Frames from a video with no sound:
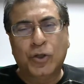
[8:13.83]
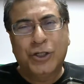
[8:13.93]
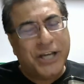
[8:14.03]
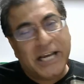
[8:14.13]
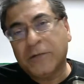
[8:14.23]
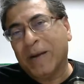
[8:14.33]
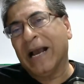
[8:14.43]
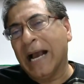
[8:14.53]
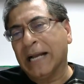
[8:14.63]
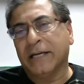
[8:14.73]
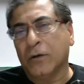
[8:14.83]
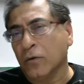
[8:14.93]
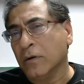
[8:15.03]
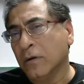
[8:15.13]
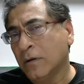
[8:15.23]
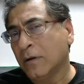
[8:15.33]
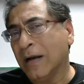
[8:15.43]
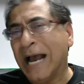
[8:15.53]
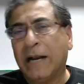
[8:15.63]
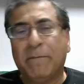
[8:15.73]
change my attitude
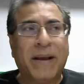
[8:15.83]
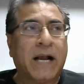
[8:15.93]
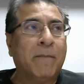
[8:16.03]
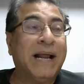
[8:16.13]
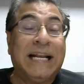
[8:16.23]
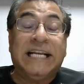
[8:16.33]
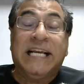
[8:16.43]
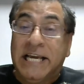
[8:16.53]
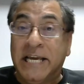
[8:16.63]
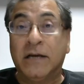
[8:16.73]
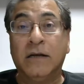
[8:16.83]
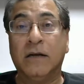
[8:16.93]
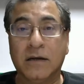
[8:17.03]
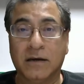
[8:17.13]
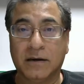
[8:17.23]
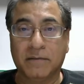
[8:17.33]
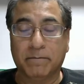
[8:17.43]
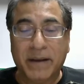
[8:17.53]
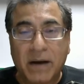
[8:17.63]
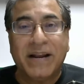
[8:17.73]
and become an eagle.
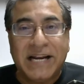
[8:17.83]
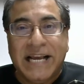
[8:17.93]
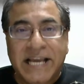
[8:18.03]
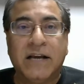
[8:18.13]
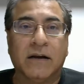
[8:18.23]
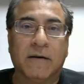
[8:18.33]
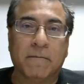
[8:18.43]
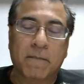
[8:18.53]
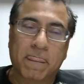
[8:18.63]
Become an eagle.